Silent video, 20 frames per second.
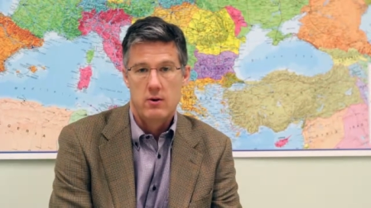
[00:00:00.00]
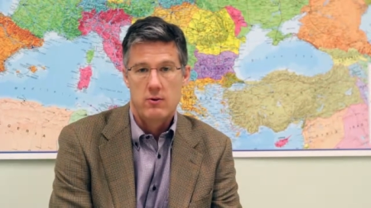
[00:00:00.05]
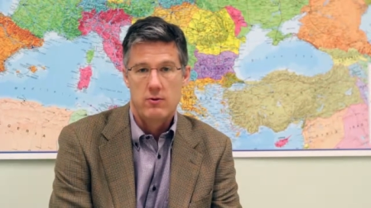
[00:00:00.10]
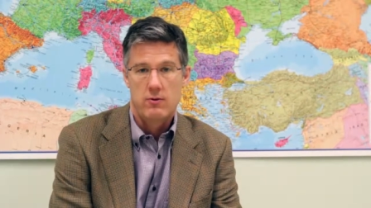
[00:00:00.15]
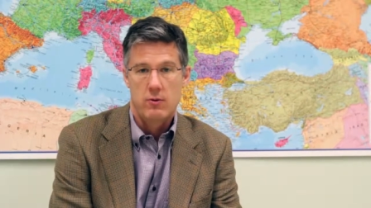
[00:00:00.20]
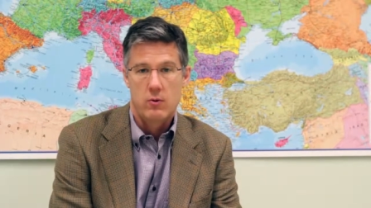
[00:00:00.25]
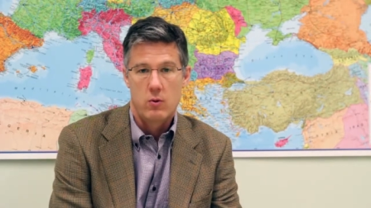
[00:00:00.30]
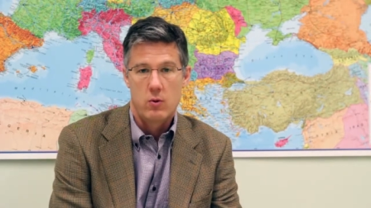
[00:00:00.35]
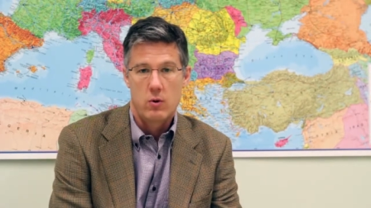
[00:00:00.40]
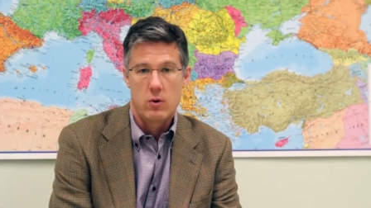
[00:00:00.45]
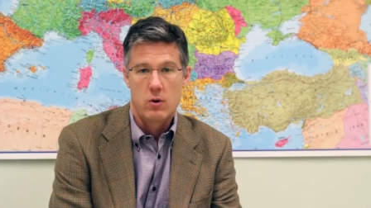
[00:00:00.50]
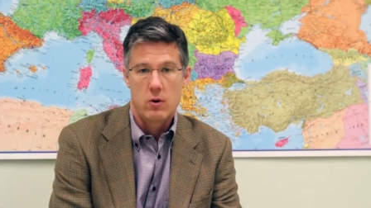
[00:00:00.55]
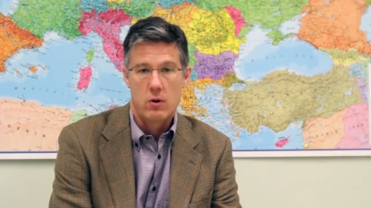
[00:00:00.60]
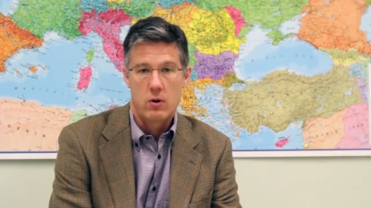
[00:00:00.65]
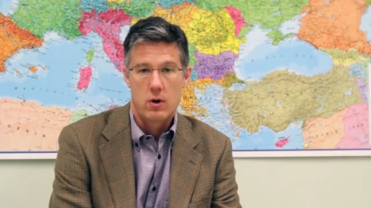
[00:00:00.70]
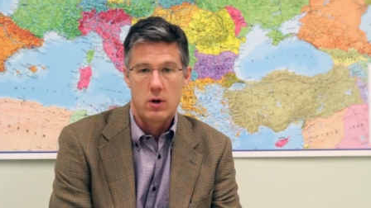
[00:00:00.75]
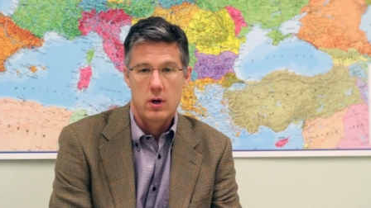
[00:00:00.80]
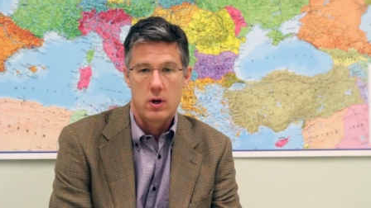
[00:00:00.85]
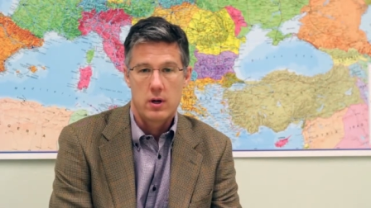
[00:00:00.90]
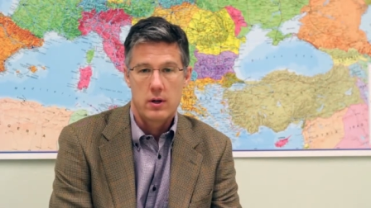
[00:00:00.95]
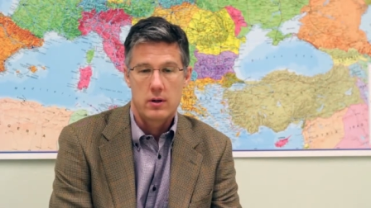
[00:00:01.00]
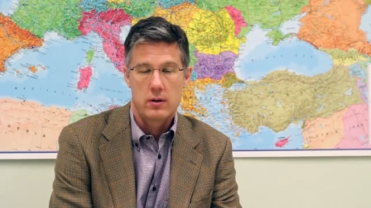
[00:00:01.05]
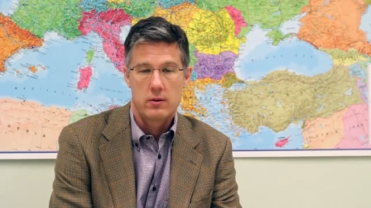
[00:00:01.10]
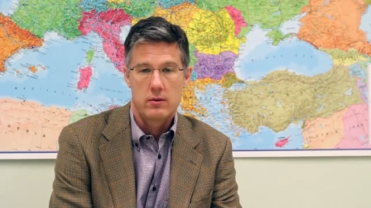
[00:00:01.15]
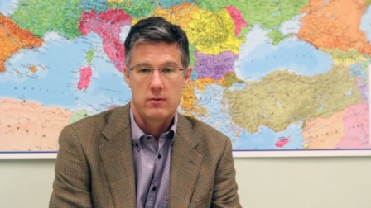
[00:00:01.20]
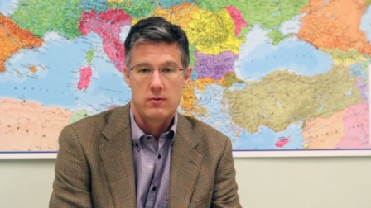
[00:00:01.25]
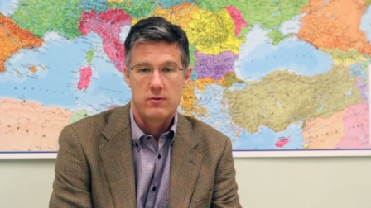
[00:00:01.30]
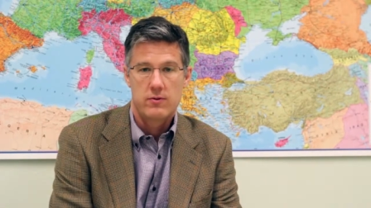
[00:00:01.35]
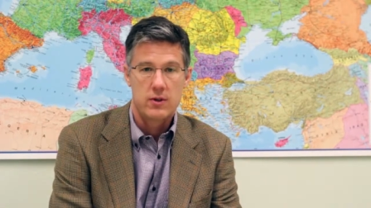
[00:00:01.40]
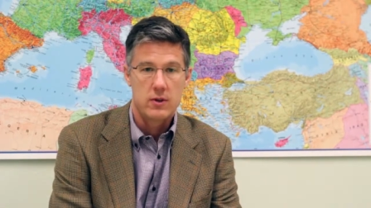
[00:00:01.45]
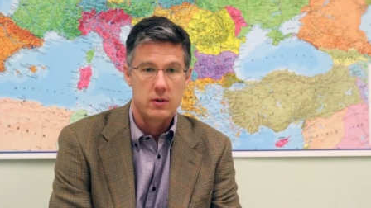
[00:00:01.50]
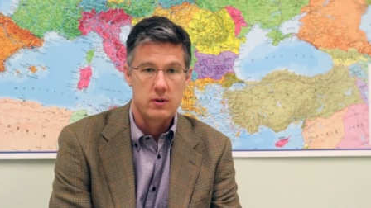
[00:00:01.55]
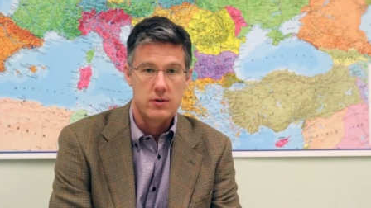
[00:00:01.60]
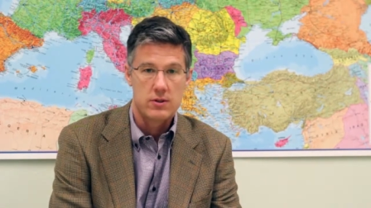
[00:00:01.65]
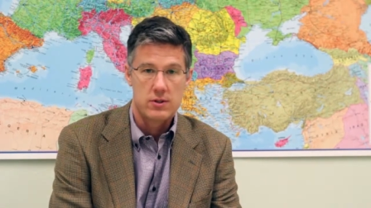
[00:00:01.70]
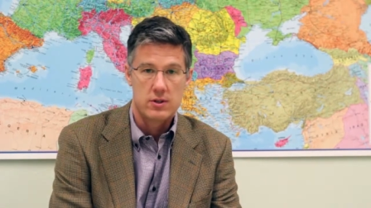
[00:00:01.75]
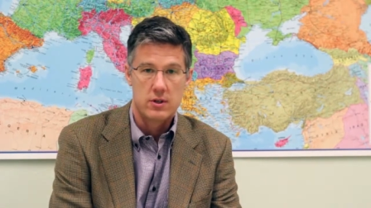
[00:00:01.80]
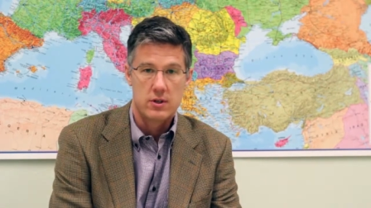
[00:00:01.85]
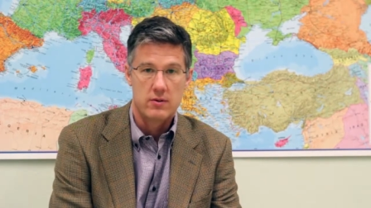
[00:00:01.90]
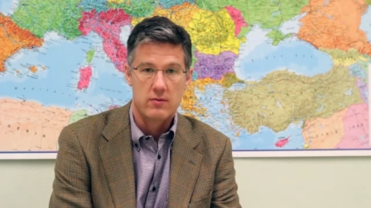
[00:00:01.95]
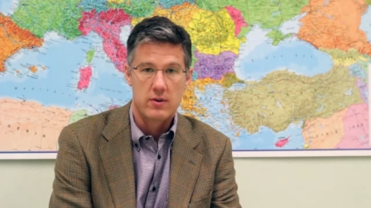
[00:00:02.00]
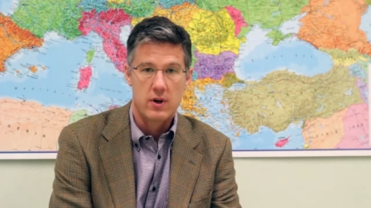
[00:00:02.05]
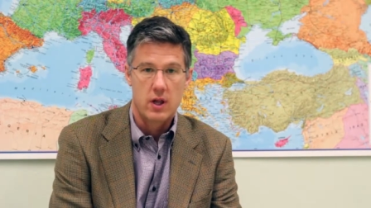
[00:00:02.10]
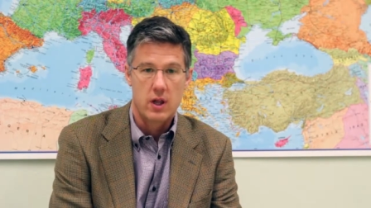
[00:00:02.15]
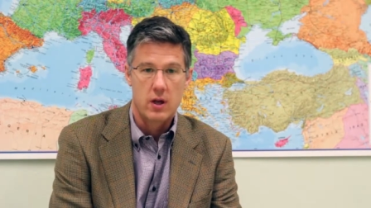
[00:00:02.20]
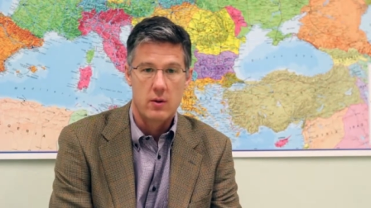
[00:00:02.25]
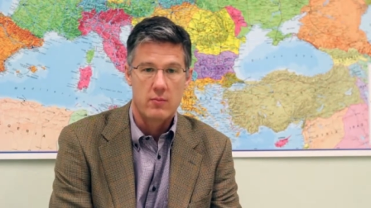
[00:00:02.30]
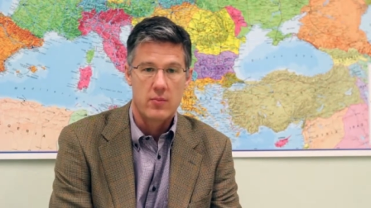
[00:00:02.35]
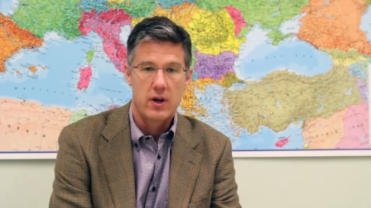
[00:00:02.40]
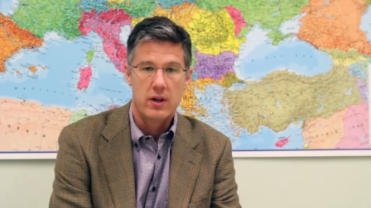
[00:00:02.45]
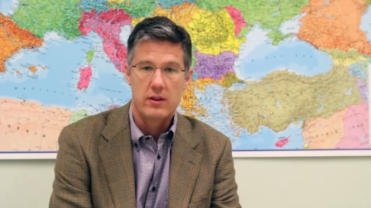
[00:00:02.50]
for fields to develop.